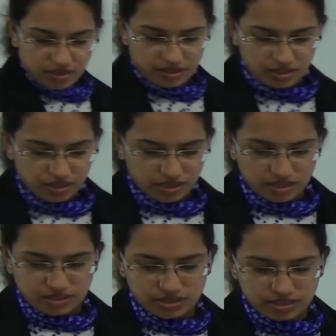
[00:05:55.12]

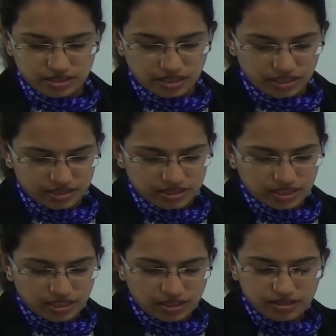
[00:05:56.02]

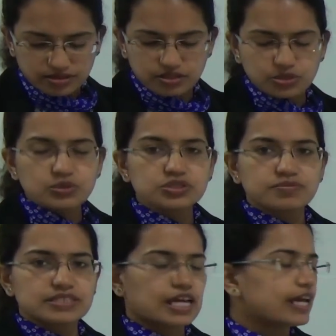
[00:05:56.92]
the cruise
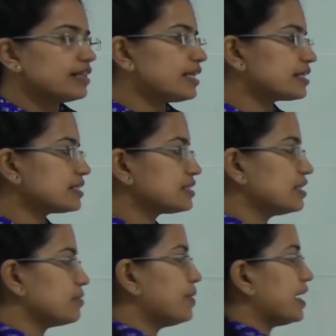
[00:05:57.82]
missile, that is
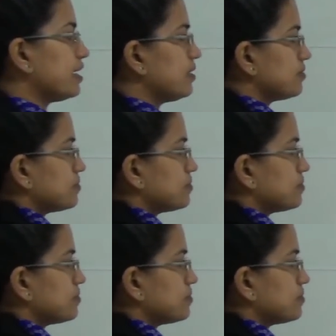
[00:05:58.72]
Nirbhay,